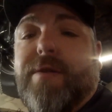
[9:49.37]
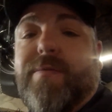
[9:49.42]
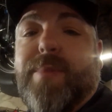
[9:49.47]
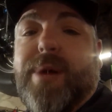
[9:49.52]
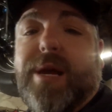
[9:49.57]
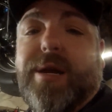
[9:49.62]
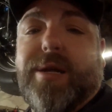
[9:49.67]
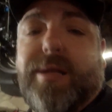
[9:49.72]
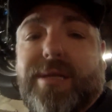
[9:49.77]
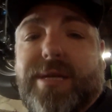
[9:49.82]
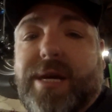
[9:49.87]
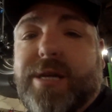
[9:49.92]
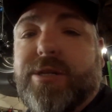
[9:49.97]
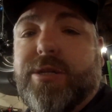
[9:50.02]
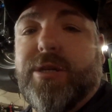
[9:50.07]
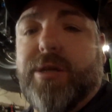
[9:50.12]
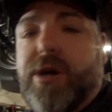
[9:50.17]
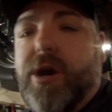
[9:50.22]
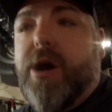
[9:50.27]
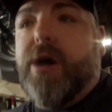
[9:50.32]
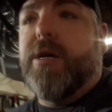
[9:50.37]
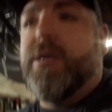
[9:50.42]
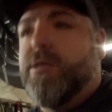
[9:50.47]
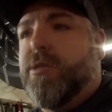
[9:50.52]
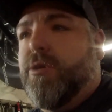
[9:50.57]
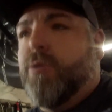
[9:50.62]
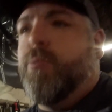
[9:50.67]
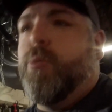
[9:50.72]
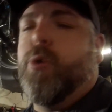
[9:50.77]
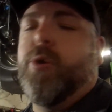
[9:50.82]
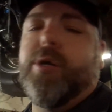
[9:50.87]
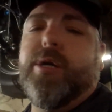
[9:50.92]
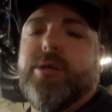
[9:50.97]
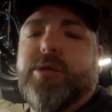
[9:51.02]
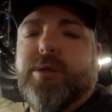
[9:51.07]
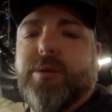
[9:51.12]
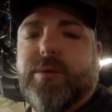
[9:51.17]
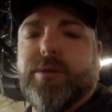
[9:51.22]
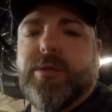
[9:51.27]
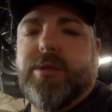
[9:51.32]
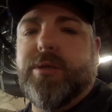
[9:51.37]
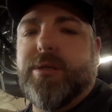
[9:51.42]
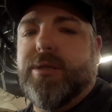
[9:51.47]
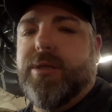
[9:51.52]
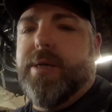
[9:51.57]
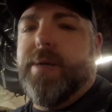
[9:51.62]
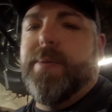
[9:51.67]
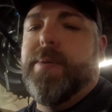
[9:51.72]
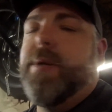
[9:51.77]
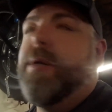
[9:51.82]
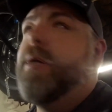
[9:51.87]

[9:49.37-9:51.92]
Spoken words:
maintenance actually caused you more issues. So